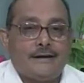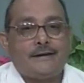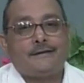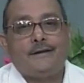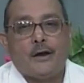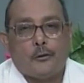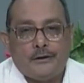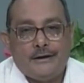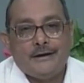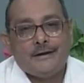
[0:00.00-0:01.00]
Train at
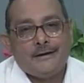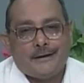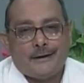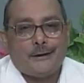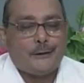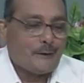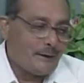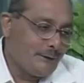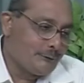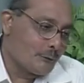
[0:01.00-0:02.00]
Deoli, uh,
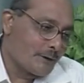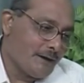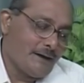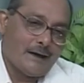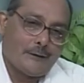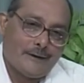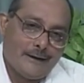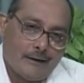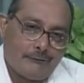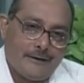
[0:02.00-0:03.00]
very jokingly and very
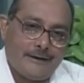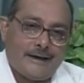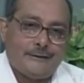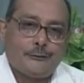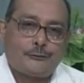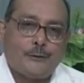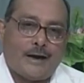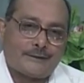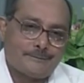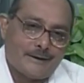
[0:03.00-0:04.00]
laughingly, I used to
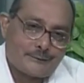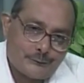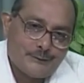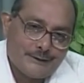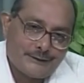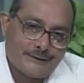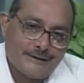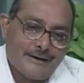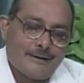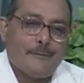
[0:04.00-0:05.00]
ask my students,
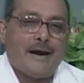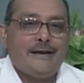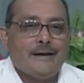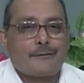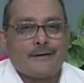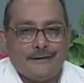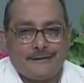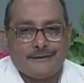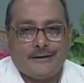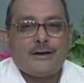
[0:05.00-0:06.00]
my dear
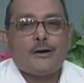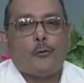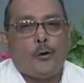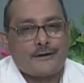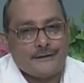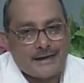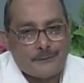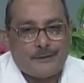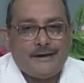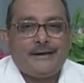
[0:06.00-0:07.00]
friends, yes. what is
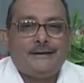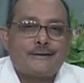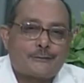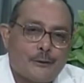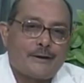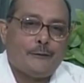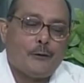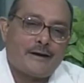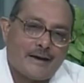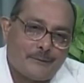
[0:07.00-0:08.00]
happening in the story?
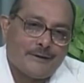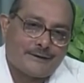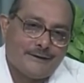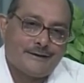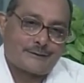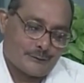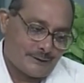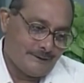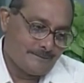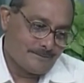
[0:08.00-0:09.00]
What happens in the
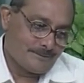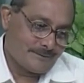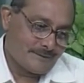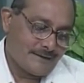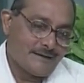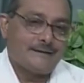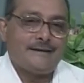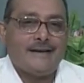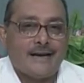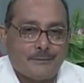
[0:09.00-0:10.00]
story? Yeah.
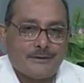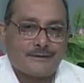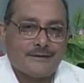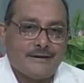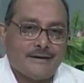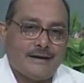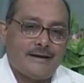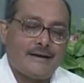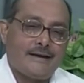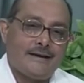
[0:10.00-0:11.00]
Nothing happens. A,
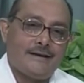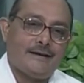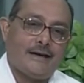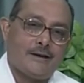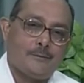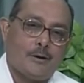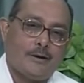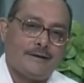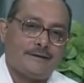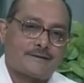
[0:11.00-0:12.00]
a young
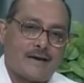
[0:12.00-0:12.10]
boy is